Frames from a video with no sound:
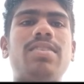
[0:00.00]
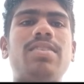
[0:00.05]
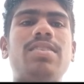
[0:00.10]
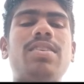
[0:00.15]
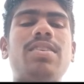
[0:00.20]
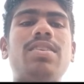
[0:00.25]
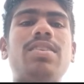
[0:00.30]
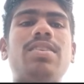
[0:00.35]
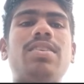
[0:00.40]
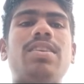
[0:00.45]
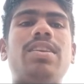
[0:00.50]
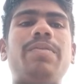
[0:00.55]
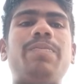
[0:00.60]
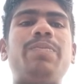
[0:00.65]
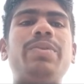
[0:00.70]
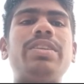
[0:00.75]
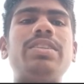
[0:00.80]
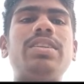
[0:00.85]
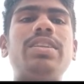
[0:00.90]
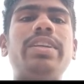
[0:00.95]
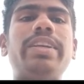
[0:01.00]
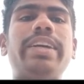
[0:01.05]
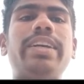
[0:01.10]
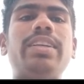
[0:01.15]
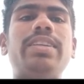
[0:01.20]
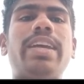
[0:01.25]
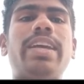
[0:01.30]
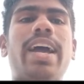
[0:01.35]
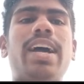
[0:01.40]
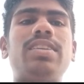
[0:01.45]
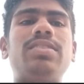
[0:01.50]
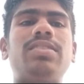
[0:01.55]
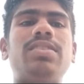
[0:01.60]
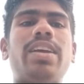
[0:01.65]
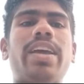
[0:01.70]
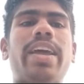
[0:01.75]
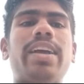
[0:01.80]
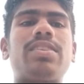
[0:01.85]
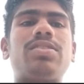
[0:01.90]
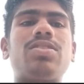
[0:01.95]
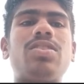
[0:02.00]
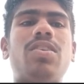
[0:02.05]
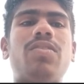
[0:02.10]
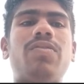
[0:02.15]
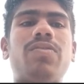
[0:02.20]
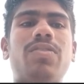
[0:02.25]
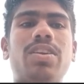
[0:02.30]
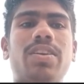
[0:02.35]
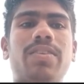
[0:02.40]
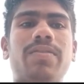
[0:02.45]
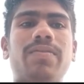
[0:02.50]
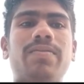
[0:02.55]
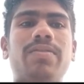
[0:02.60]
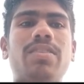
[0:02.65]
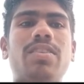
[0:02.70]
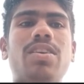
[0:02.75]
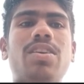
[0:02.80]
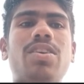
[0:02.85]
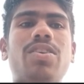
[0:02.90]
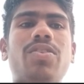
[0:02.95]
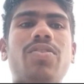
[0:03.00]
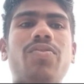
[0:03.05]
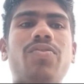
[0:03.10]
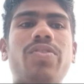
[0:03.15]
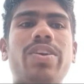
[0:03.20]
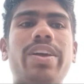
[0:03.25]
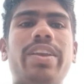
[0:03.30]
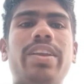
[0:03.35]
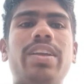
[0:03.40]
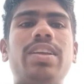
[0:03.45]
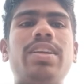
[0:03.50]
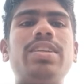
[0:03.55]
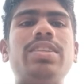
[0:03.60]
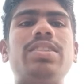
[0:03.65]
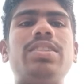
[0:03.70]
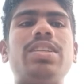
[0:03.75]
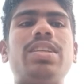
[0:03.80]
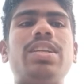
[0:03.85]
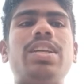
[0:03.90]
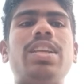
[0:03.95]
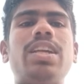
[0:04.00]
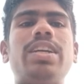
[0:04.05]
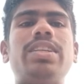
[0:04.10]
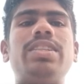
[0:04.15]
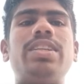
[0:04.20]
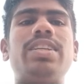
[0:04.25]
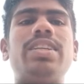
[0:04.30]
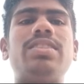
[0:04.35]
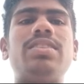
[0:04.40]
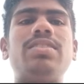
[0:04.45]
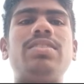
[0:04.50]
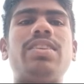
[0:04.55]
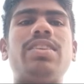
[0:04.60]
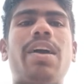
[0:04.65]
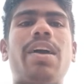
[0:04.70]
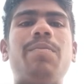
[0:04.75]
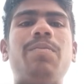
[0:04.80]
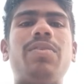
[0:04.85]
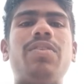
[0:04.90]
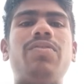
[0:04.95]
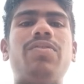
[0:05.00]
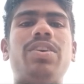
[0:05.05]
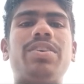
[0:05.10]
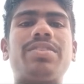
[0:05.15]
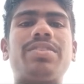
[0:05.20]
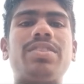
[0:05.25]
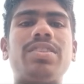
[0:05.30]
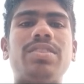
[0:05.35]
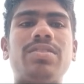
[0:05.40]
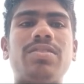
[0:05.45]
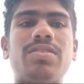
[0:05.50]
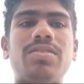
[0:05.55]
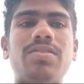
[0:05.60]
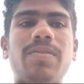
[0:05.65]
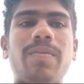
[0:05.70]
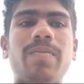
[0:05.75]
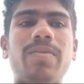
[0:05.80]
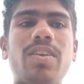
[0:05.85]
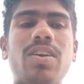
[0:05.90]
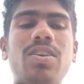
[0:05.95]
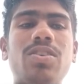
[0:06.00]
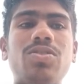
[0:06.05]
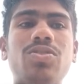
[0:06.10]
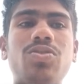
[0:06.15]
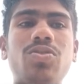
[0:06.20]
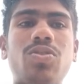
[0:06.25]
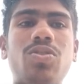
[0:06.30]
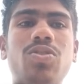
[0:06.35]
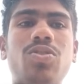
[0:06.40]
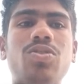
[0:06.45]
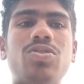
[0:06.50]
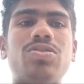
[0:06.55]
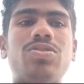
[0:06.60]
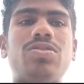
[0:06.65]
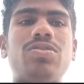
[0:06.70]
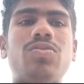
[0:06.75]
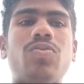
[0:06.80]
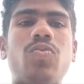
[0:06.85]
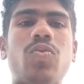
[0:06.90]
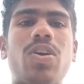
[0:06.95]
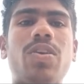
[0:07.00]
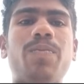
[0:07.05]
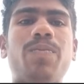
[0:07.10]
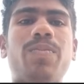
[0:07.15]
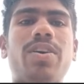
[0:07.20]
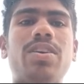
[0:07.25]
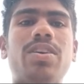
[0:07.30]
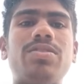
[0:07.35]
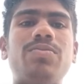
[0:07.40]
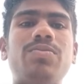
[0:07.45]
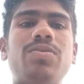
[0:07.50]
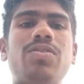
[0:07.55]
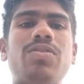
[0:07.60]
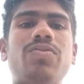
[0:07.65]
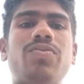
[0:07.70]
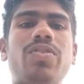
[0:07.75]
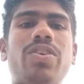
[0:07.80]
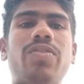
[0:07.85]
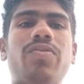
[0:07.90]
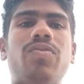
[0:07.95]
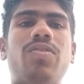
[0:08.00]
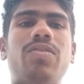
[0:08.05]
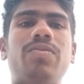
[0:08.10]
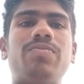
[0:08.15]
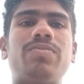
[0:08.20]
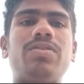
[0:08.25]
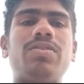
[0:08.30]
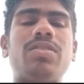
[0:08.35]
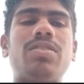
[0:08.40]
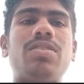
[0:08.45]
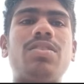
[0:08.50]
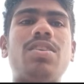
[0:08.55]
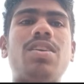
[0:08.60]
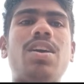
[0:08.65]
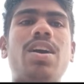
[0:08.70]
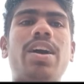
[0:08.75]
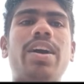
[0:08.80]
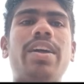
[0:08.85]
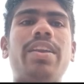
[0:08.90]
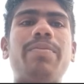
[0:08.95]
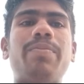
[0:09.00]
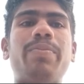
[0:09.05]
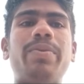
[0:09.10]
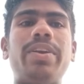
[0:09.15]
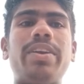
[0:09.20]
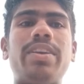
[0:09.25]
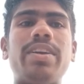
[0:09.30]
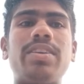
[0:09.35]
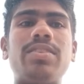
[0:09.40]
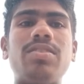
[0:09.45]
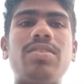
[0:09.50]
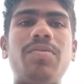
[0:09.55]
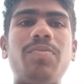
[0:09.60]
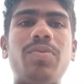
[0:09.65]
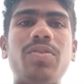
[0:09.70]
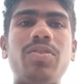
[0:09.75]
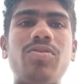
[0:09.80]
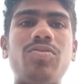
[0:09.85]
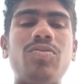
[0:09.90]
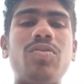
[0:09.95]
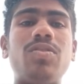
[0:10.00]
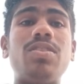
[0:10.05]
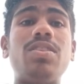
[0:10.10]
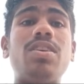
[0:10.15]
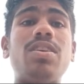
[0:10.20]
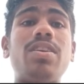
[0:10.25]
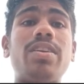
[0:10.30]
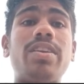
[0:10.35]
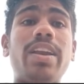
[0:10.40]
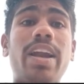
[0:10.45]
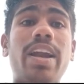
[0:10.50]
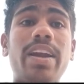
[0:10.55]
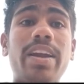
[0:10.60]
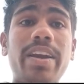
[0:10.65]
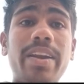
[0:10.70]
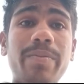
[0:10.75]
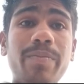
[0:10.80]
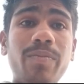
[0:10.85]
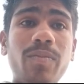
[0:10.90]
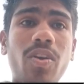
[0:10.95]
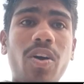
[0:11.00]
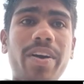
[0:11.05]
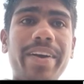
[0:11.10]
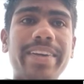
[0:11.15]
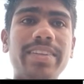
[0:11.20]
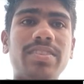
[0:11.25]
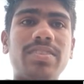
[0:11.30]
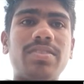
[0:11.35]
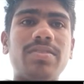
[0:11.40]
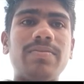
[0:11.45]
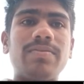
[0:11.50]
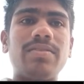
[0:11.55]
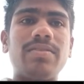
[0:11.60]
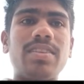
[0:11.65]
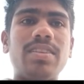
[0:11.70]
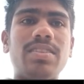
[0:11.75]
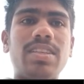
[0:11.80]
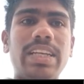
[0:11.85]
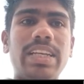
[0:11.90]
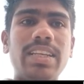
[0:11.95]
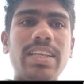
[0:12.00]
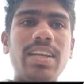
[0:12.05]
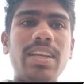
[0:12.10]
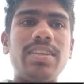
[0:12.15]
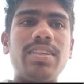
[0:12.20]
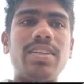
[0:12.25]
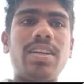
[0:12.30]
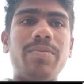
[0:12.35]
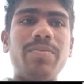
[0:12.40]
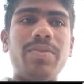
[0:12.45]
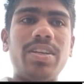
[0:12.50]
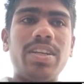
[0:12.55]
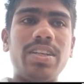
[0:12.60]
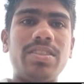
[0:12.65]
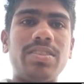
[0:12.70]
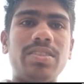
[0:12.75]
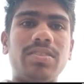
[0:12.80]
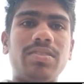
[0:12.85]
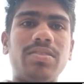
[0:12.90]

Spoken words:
Represented as a x of t, where each realization sample functions shows one possible waveforms. I repeat example 2. Random noise signal in communications.